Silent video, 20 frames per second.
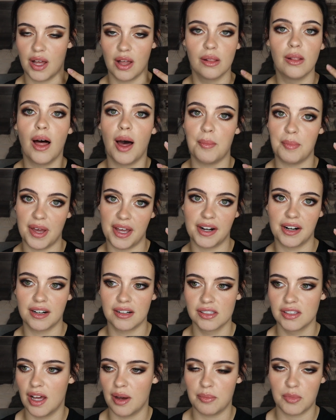a lot better,
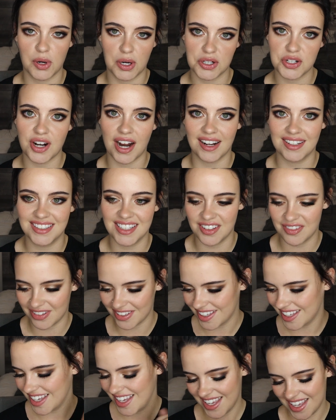a lot more attractive.